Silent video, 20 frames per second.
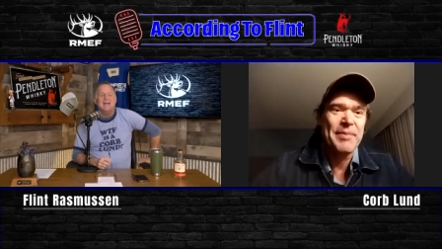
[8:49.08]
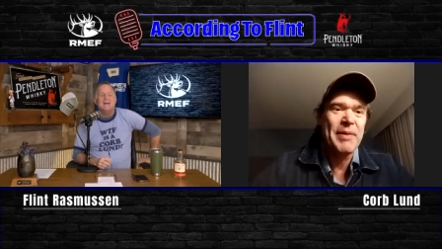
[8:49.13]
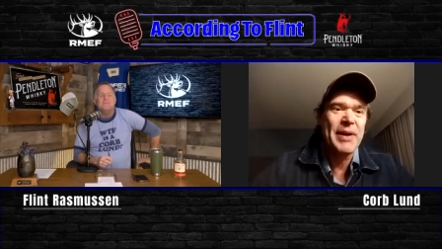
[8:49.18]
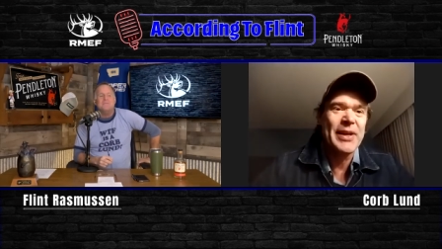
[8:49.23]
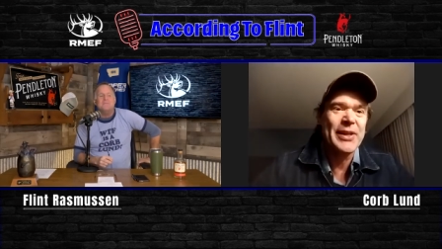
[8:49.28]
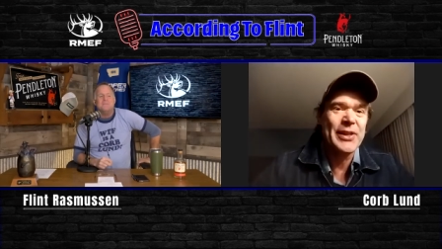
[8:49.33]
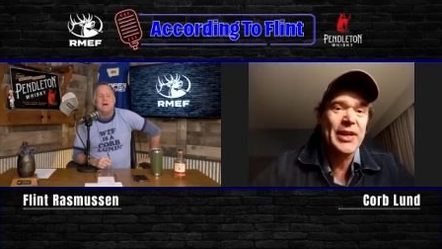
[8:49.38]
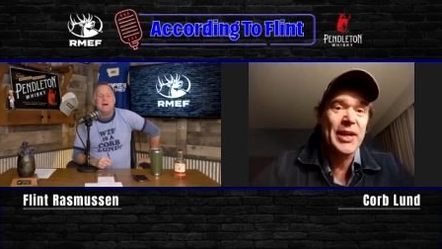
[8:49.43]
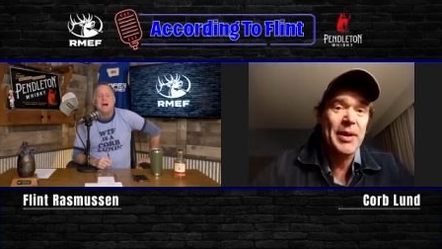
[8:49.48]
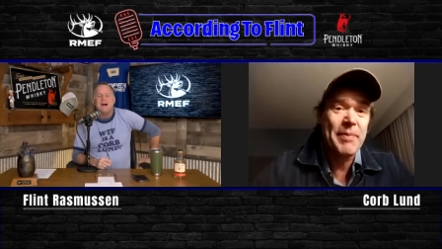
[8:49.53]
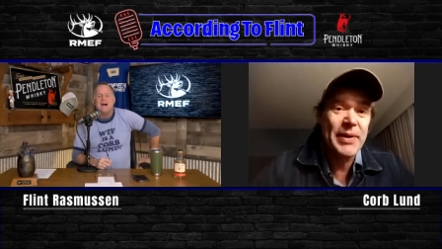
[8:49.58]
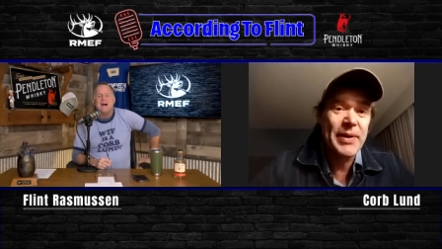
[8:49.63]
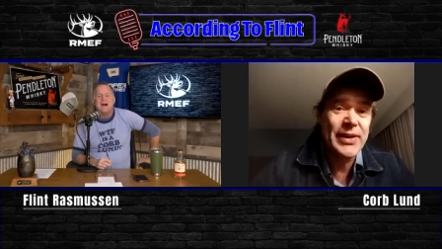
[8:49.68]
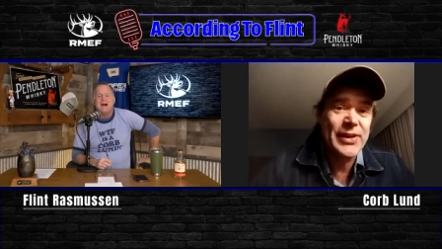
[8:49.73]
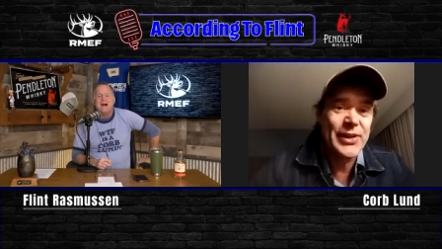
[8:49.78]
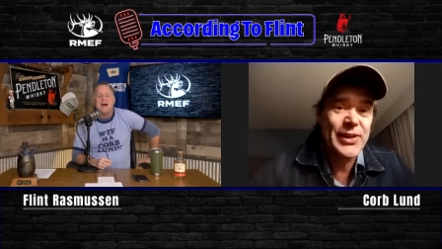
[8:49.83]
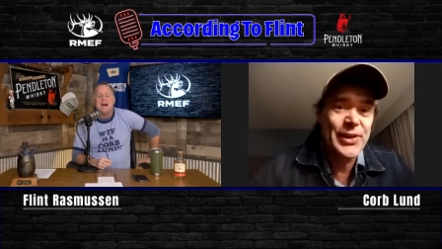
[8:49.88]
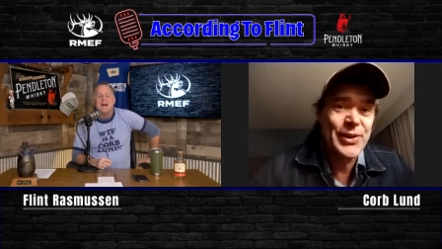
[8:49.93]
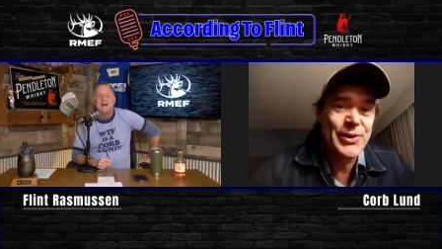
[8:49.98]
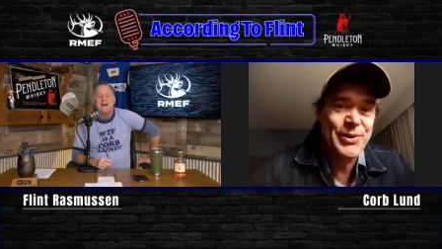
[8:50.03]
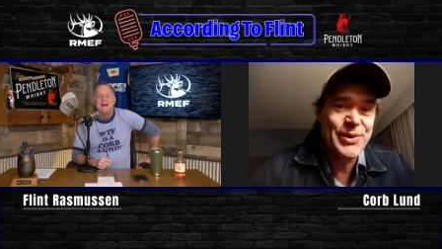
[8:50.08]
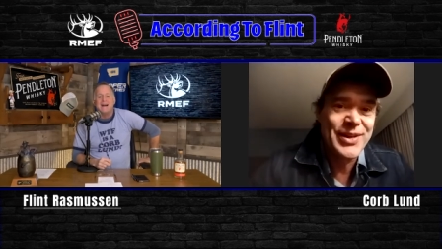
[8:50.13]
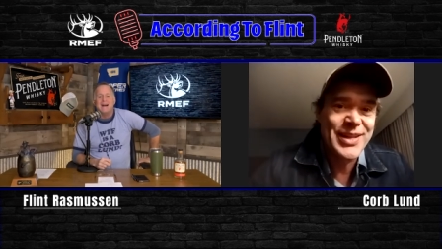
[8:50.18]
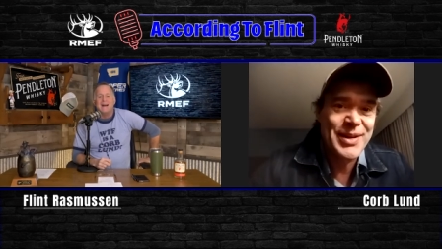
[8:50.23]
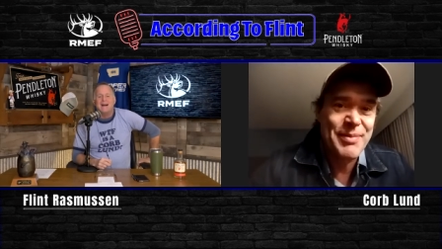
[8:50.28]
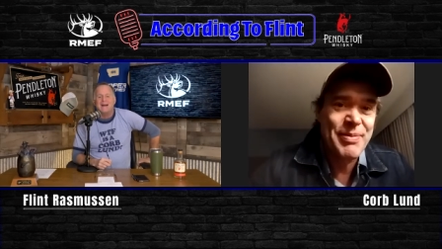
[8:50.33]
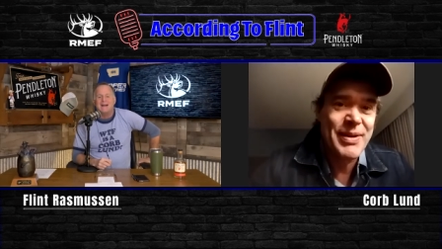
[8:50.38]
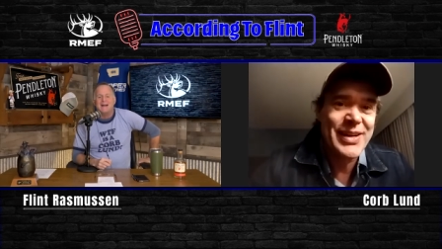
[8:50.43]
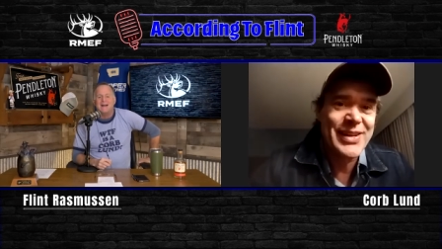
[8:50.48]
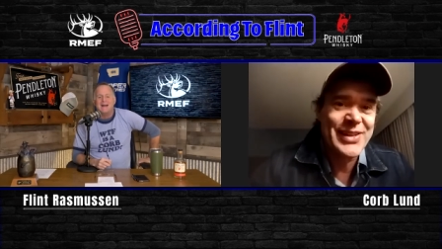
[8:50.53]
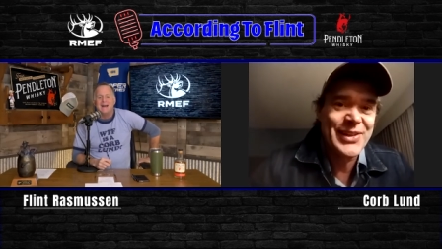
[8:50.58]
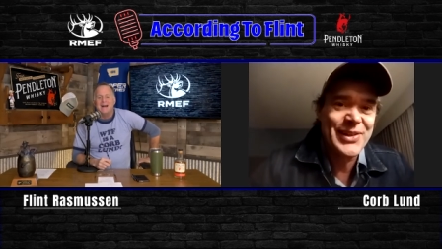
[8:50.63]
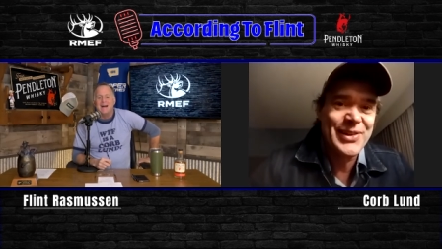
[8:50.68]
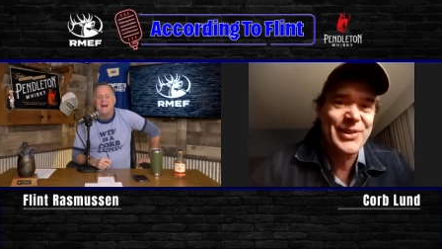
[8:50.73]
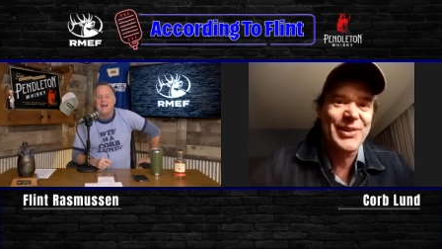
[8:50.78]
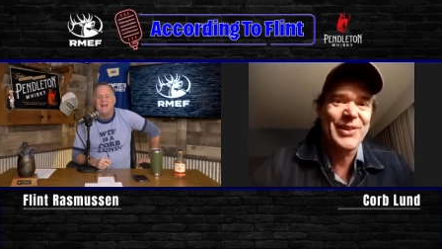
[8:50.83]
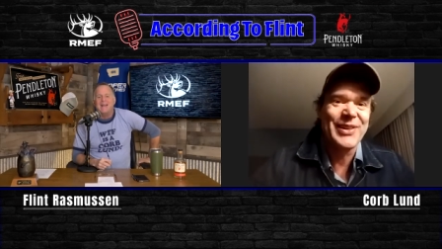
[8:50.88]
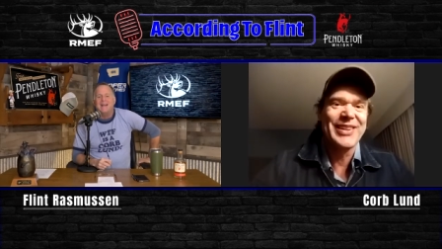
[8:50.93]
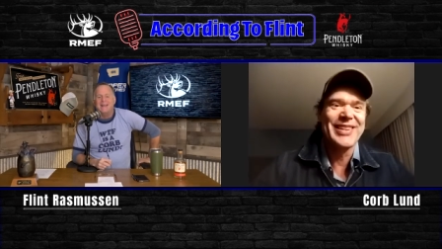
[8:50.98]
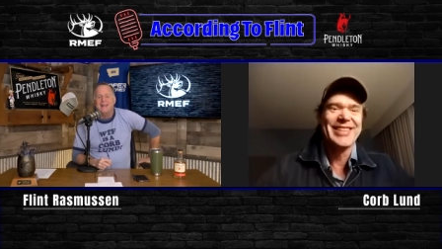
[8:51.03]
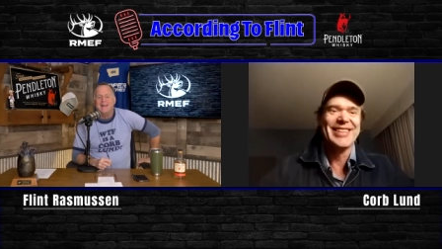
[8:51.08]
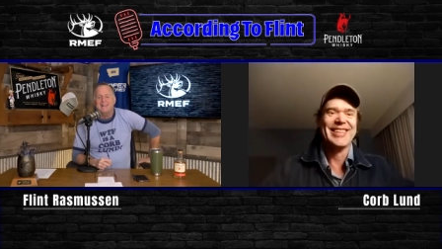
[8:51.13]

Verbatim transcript: compared to, compared to you, compared I, to you,